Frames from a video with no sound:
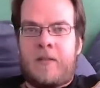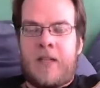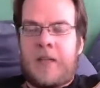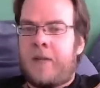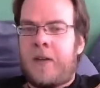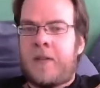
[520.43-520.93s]

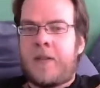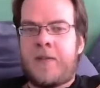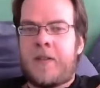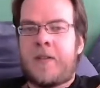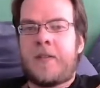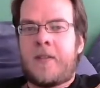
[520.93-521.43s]
I've always
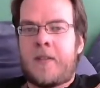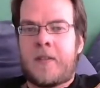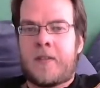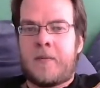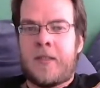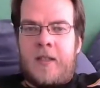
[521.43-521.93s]
felt it this
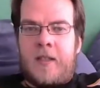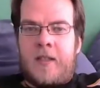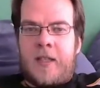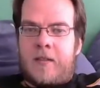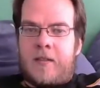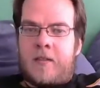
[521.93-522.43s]
way,
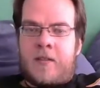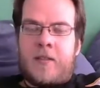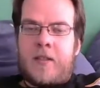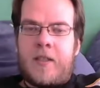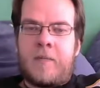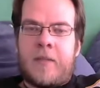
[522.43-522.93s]
that
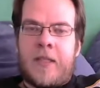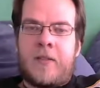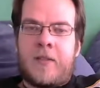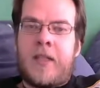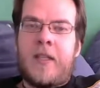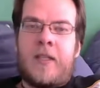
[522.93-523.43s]
talking about,
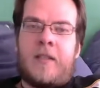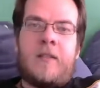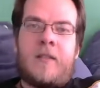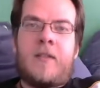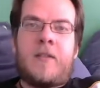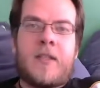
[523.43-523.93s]
hey,
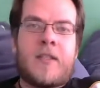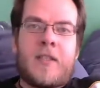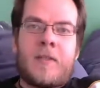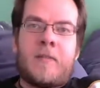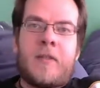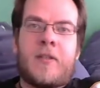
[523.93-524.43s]
you can send
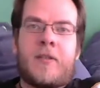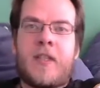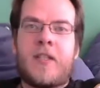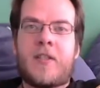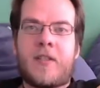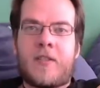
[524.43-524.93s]
me
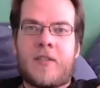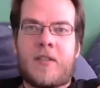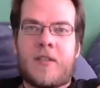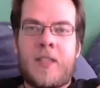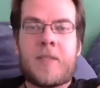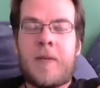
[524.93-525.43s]
donations,
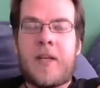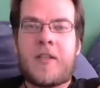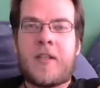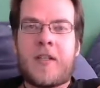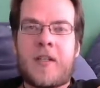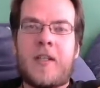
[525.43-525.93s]
is
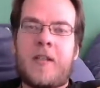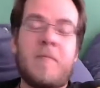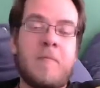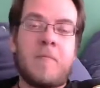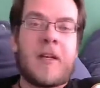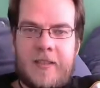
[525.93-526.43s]
basically
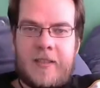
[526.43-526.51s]
begging.